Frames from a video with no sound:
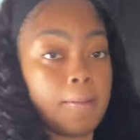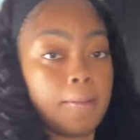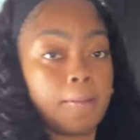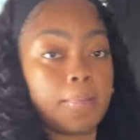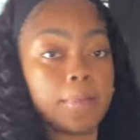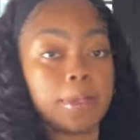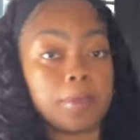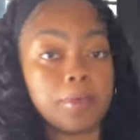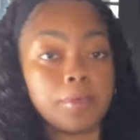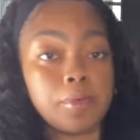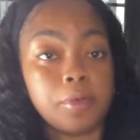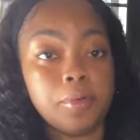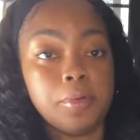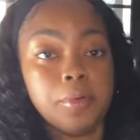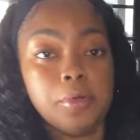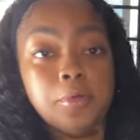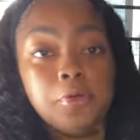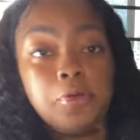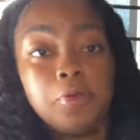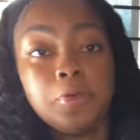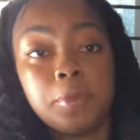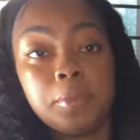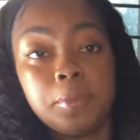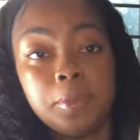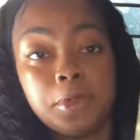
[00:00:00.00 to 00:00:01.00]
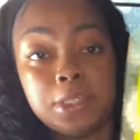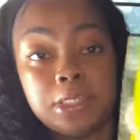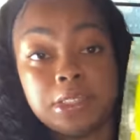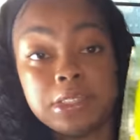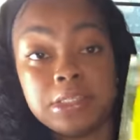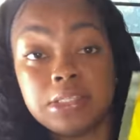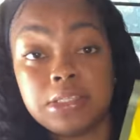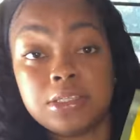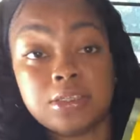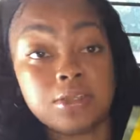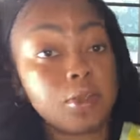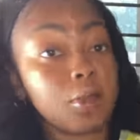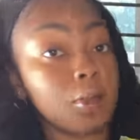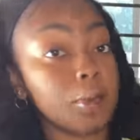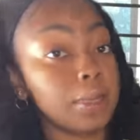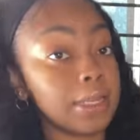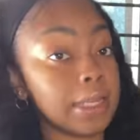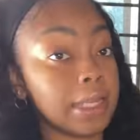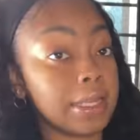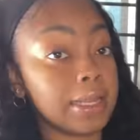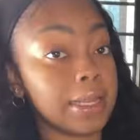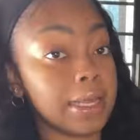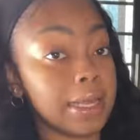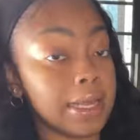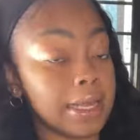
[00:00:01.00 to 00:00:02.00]
I don't know what one, but this is a curry
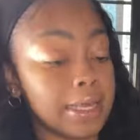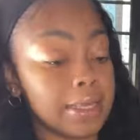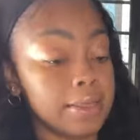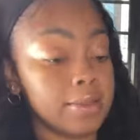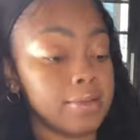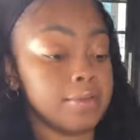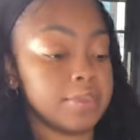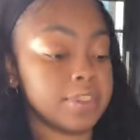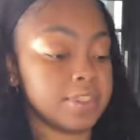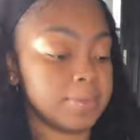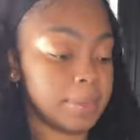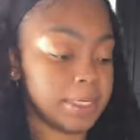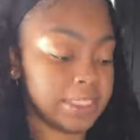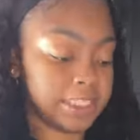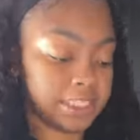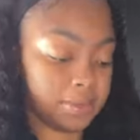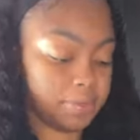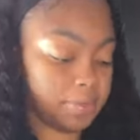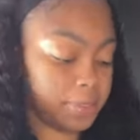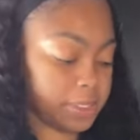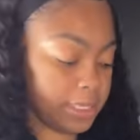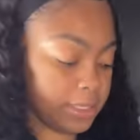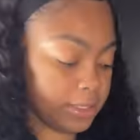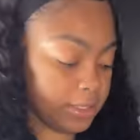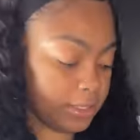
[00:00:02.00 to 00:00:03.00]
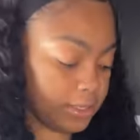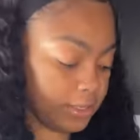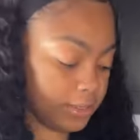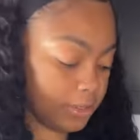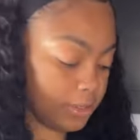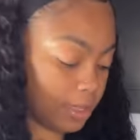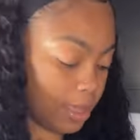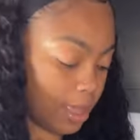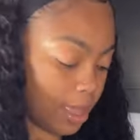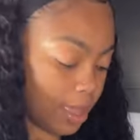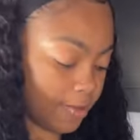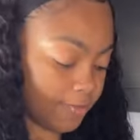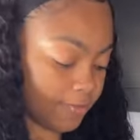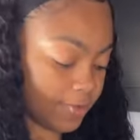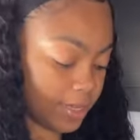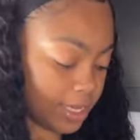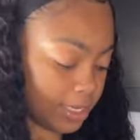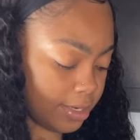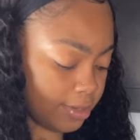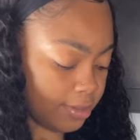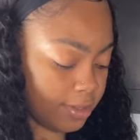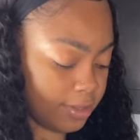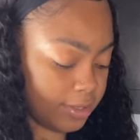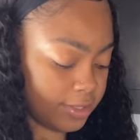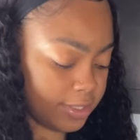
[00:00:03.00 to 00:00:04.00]
that I use, Betapac. I've
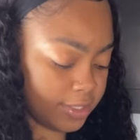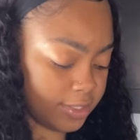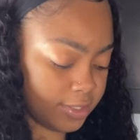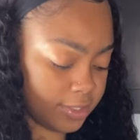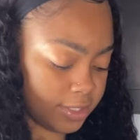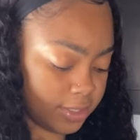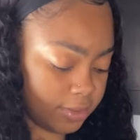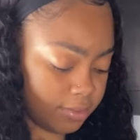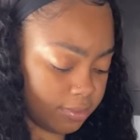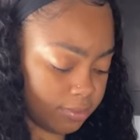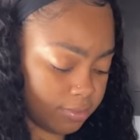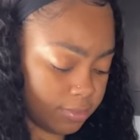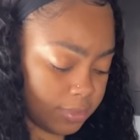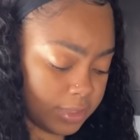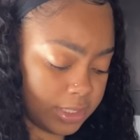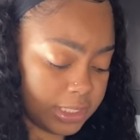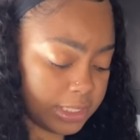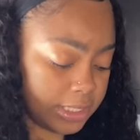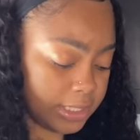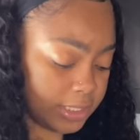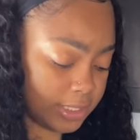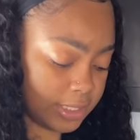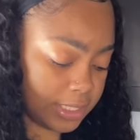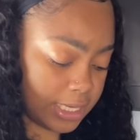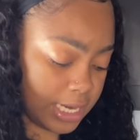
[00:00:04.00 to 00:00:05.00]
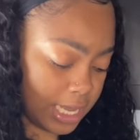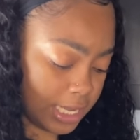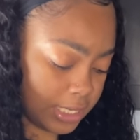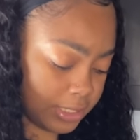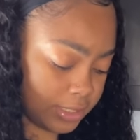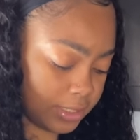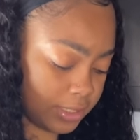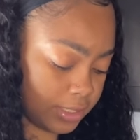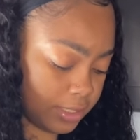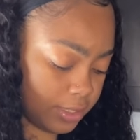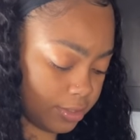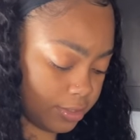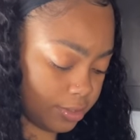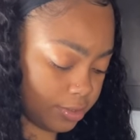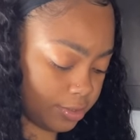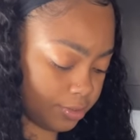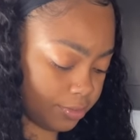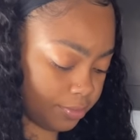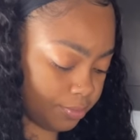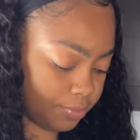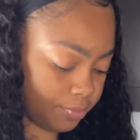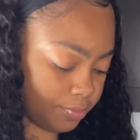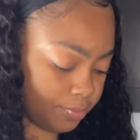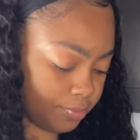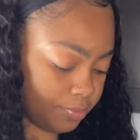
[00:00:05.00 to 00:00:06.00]
had this since last
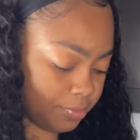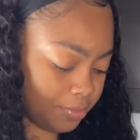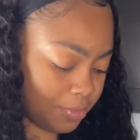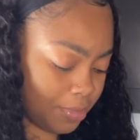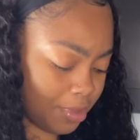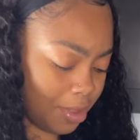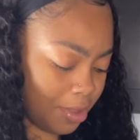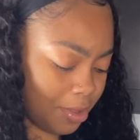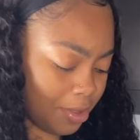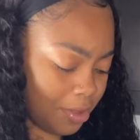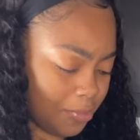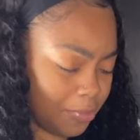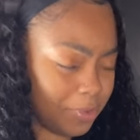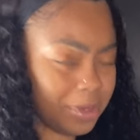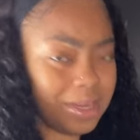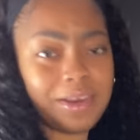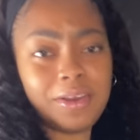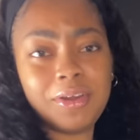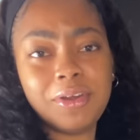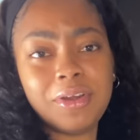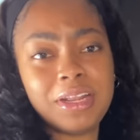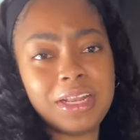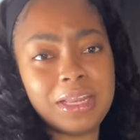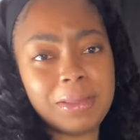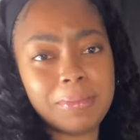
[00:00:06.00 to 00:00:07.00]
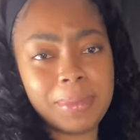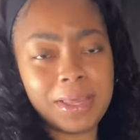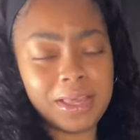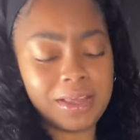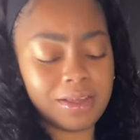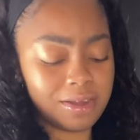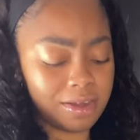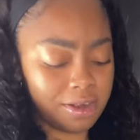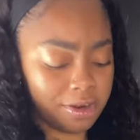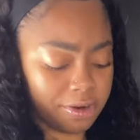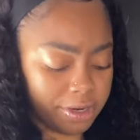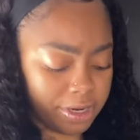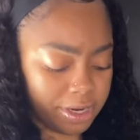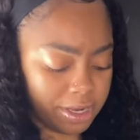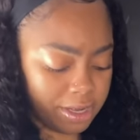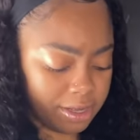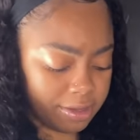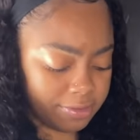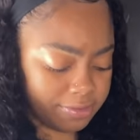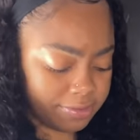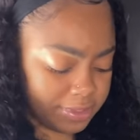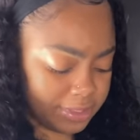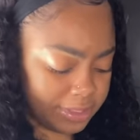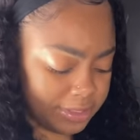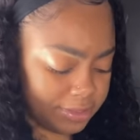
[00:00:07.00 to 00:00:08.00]
year. But I don't really make curry
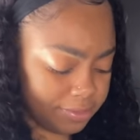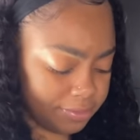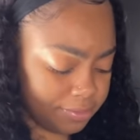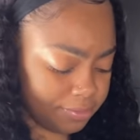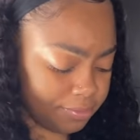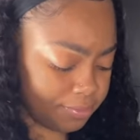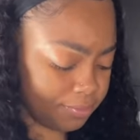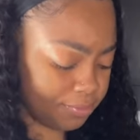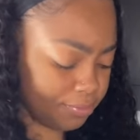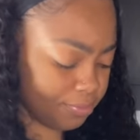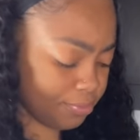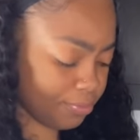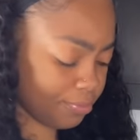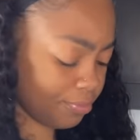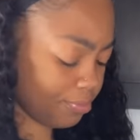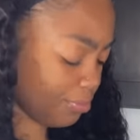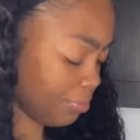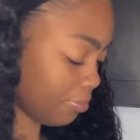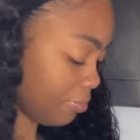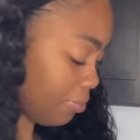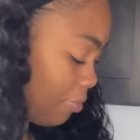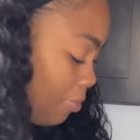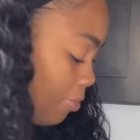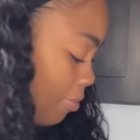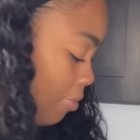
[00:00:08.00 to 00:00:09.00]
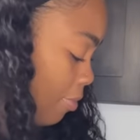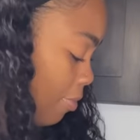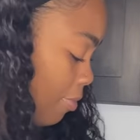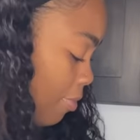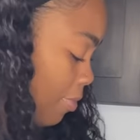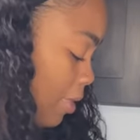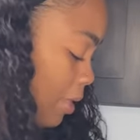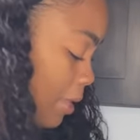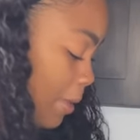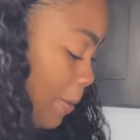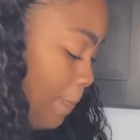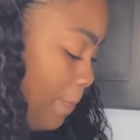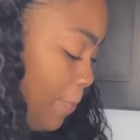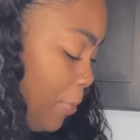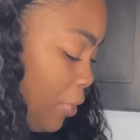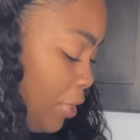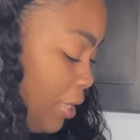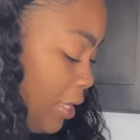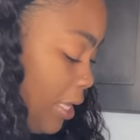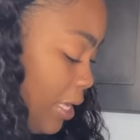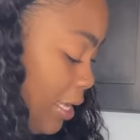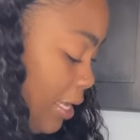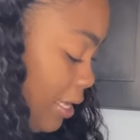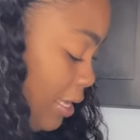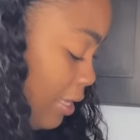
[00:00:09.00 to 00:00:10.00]
often.
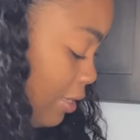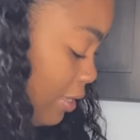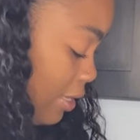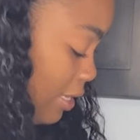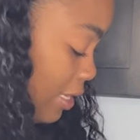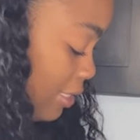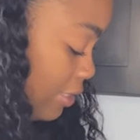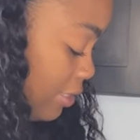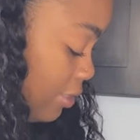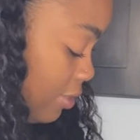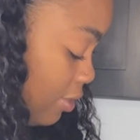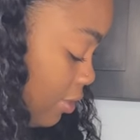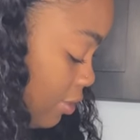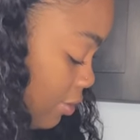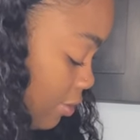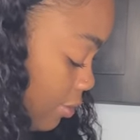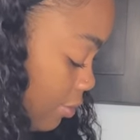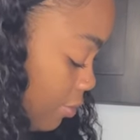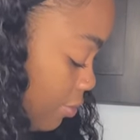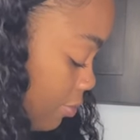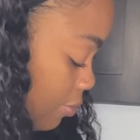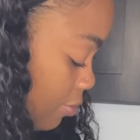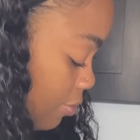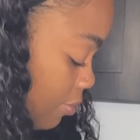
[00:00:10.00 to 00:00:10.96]
But yeah, it lasts long.